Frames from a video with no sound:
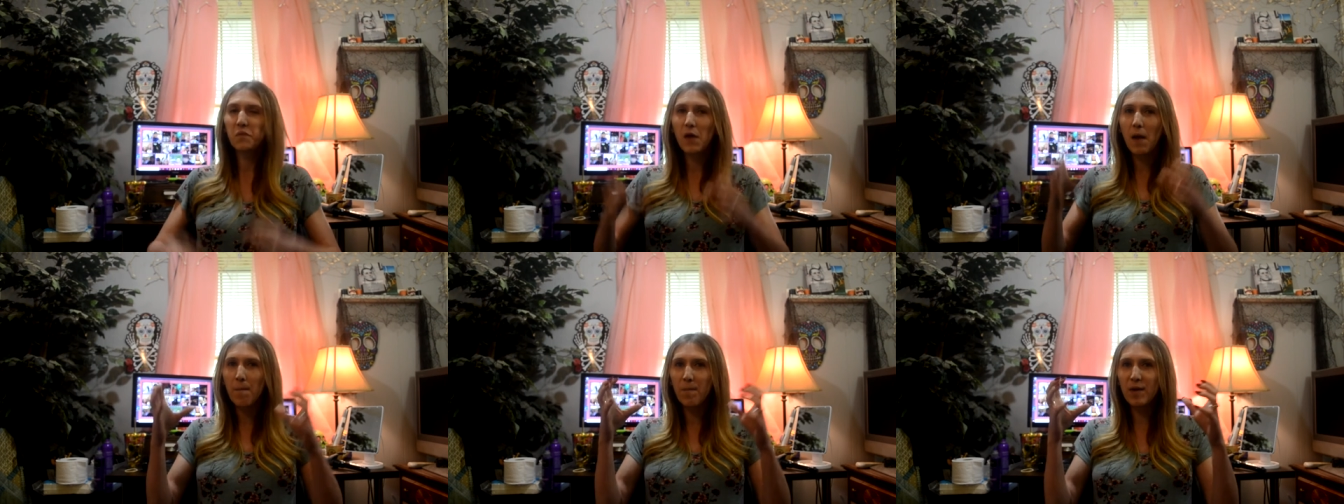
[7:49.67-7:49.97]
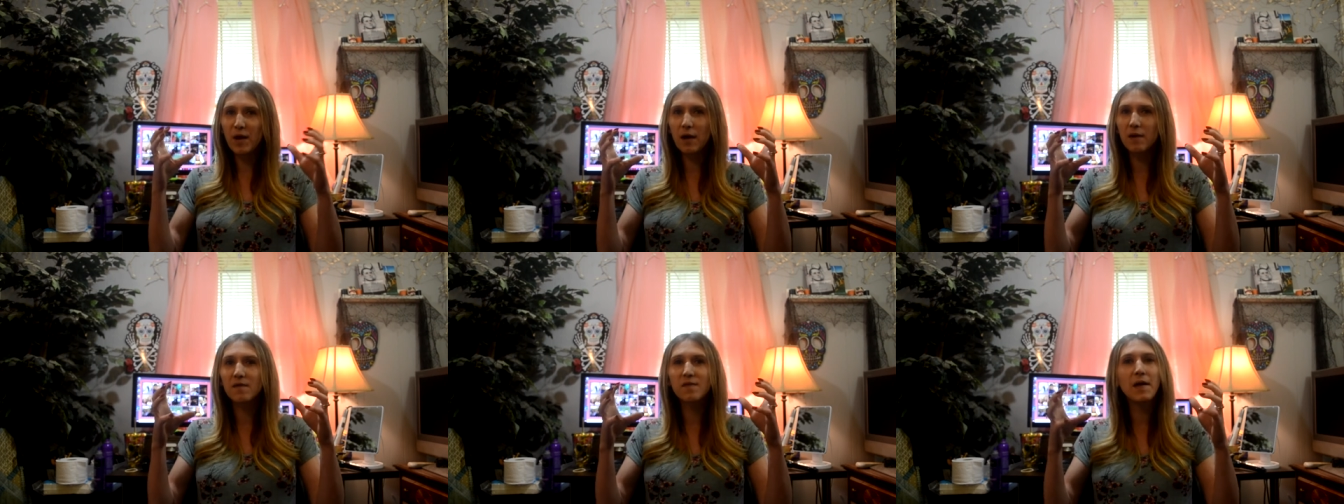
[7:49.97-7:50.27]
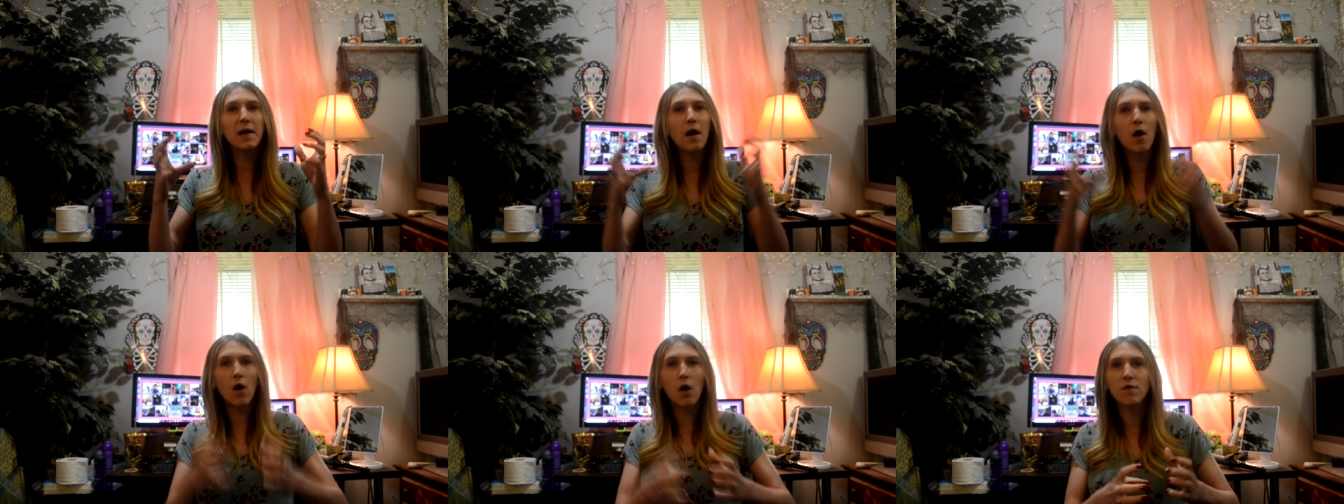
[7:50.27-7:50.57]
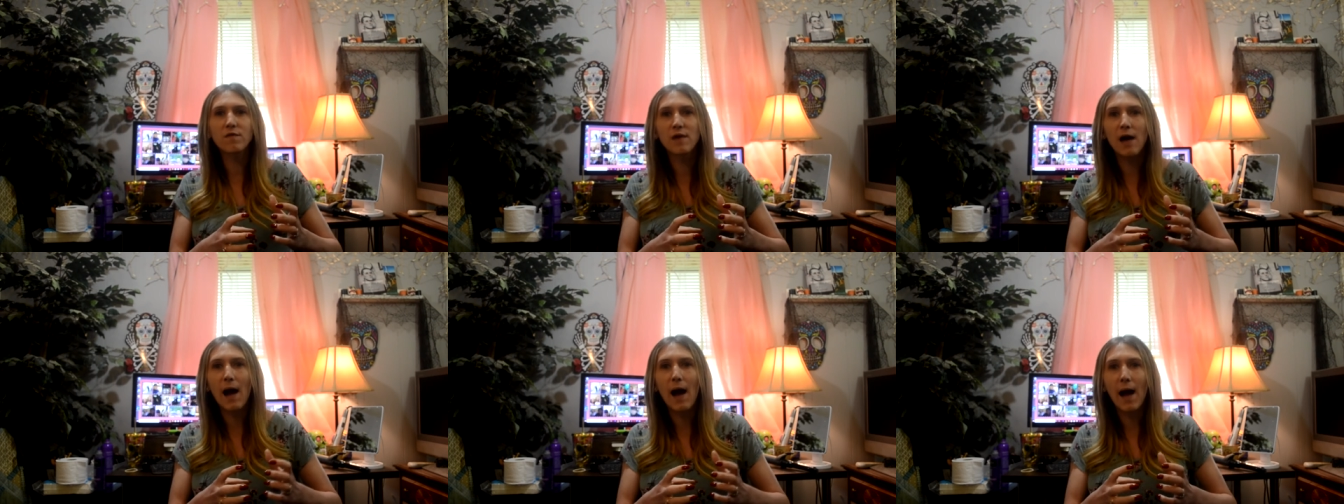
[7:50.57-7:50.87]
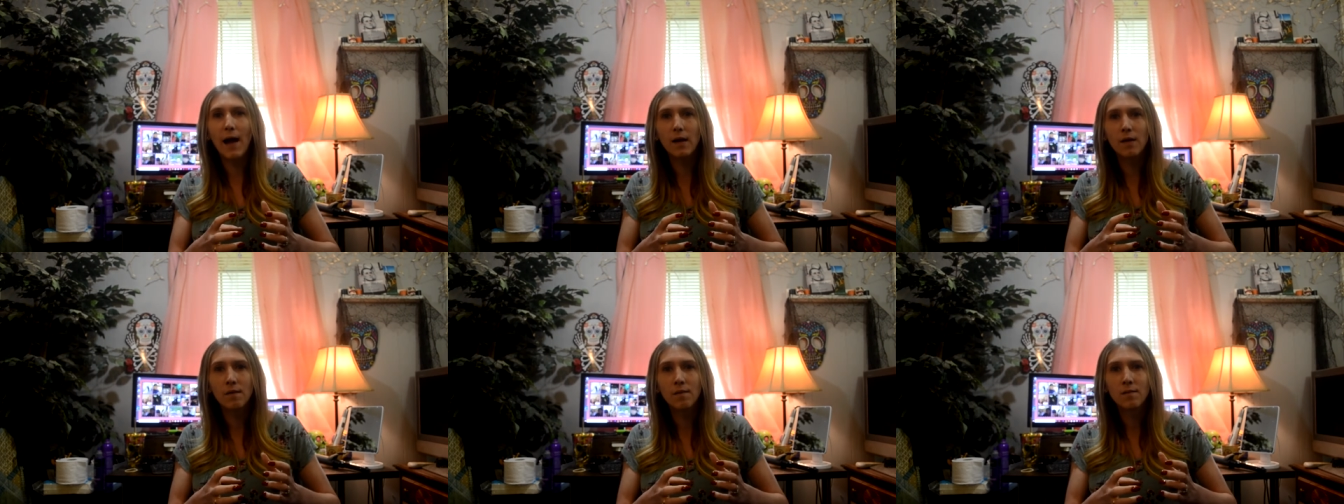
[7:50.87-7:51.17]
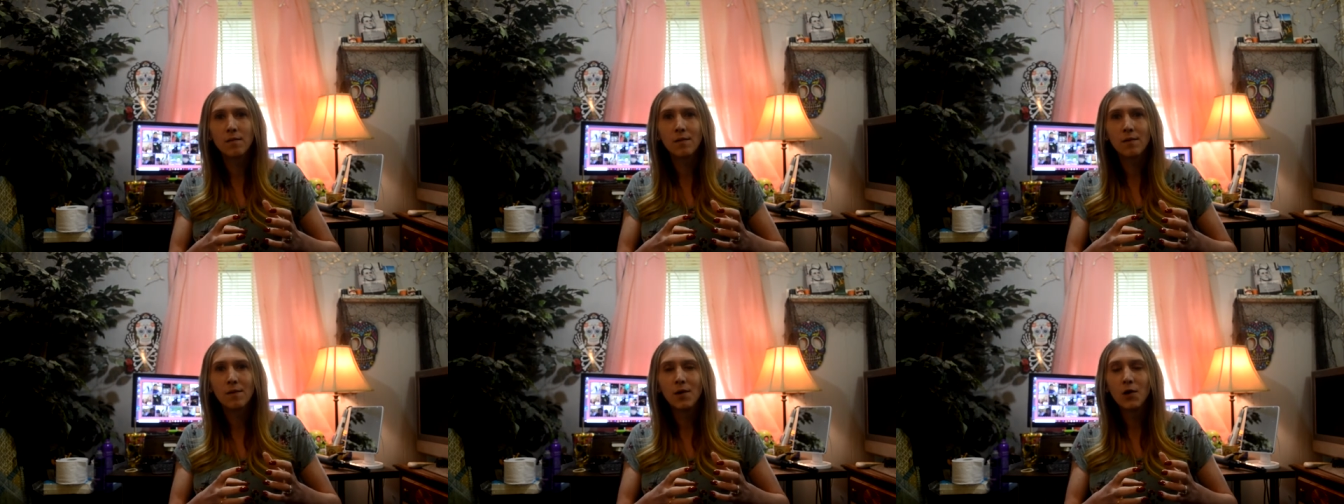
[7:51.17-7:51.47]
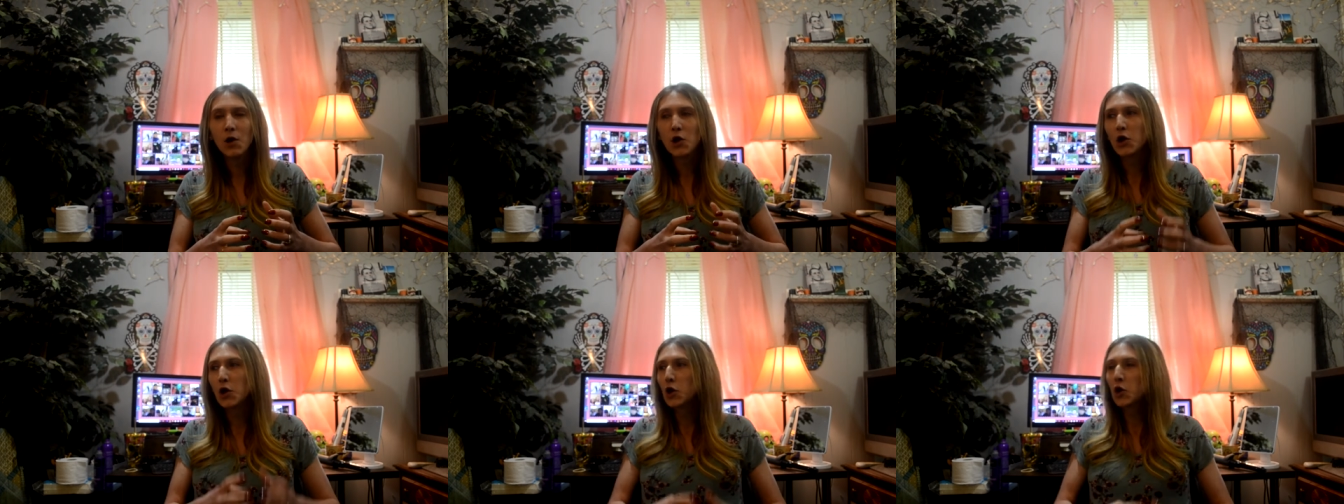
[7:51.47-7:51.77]
Because they are tied.
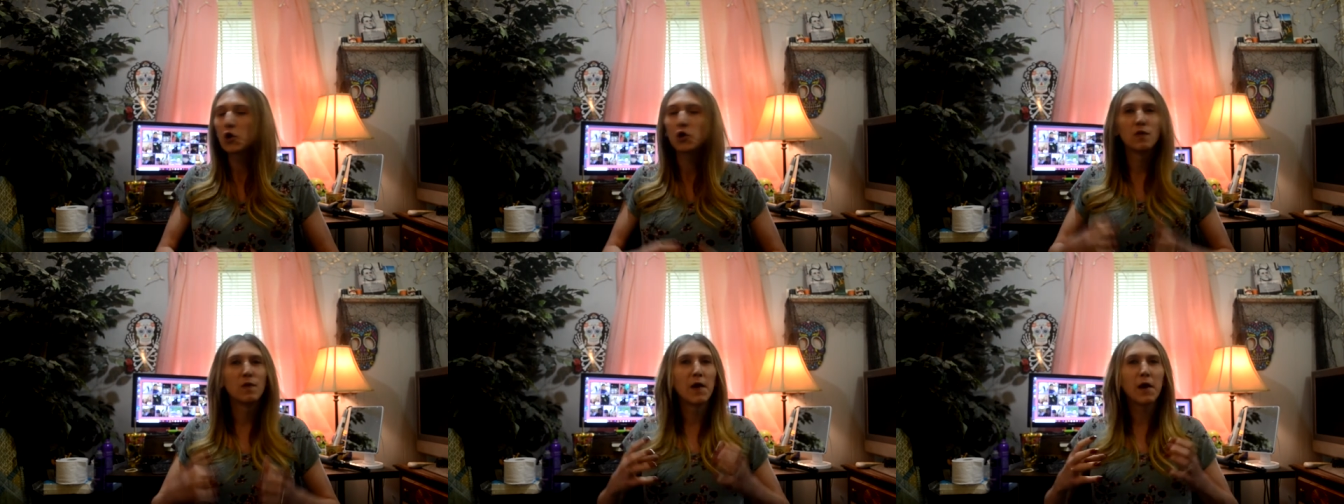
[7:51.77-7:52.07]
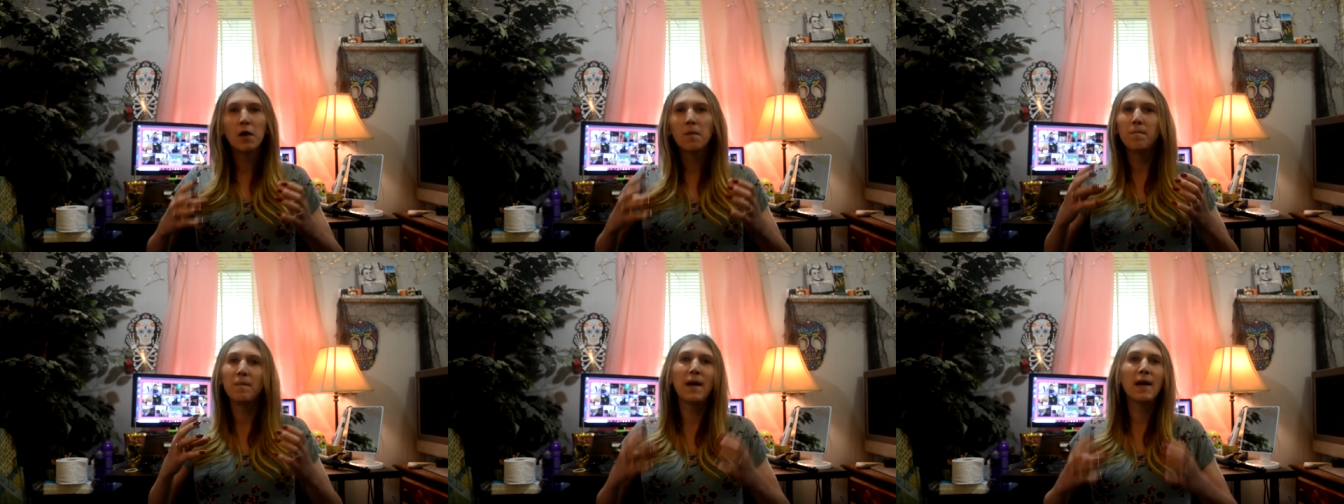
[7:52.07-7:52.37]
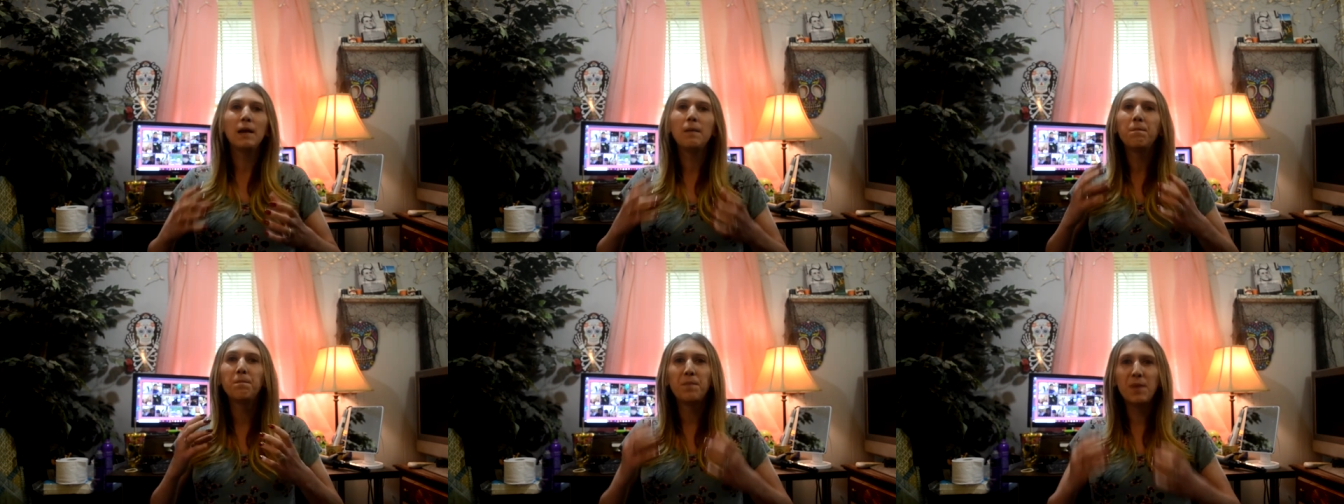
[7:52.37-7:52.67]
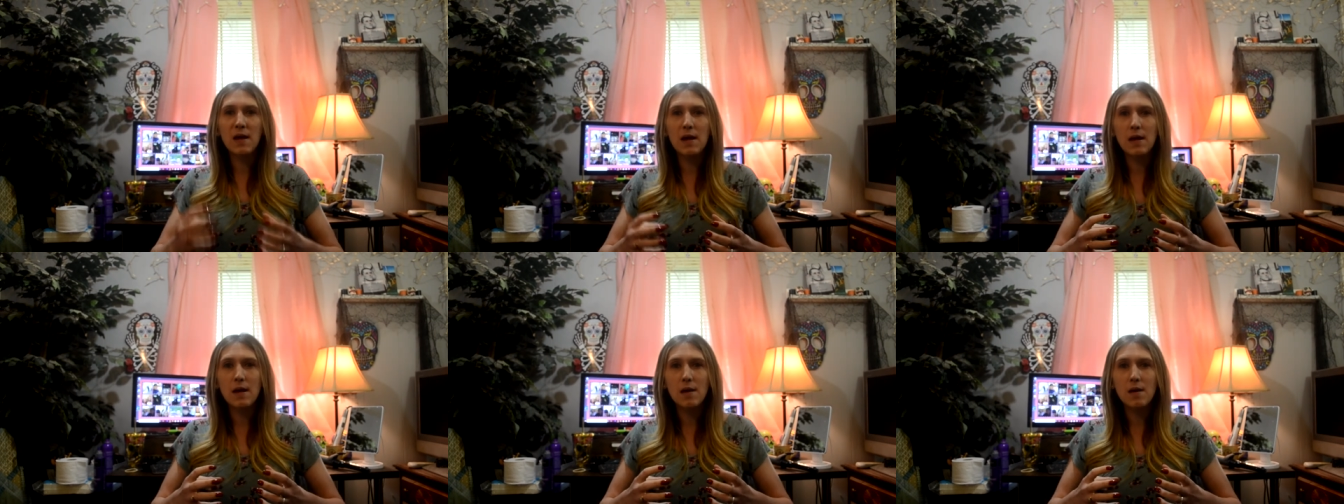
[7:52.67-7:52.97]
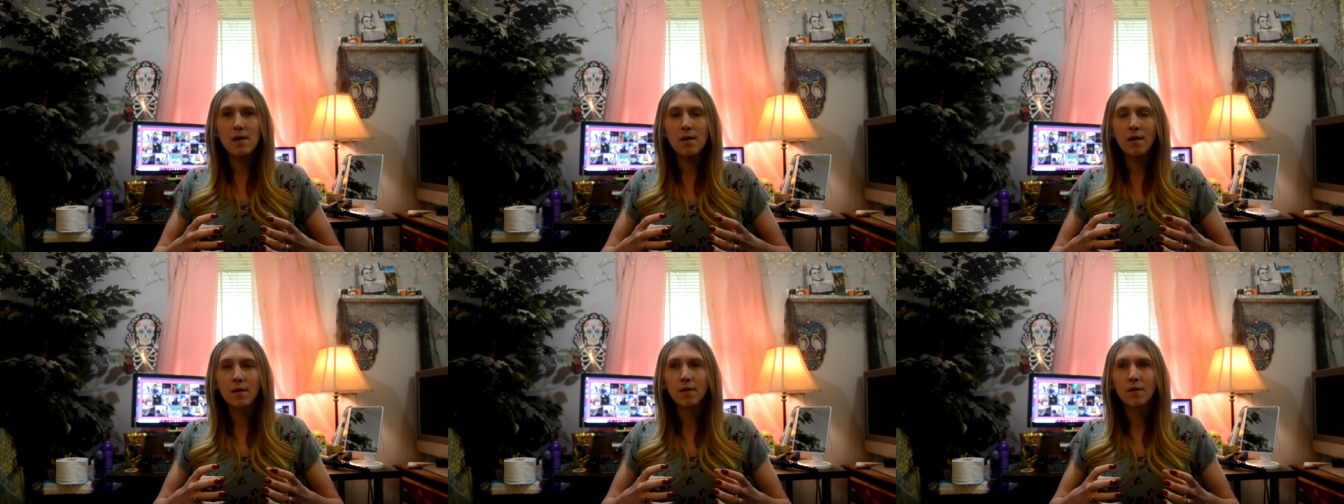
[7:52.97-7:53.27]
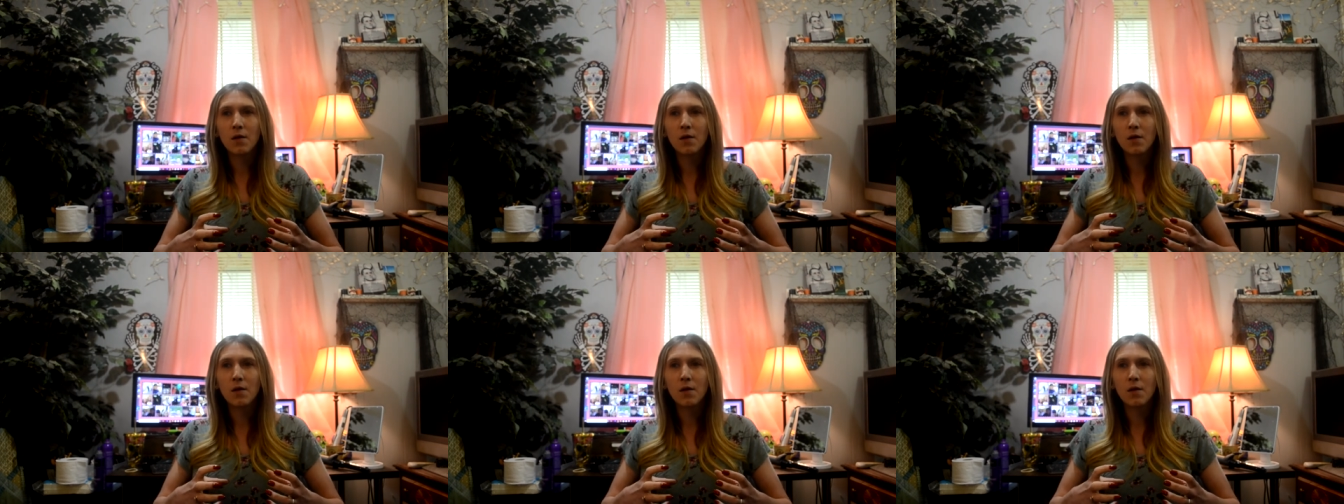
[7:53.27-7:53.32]
There may be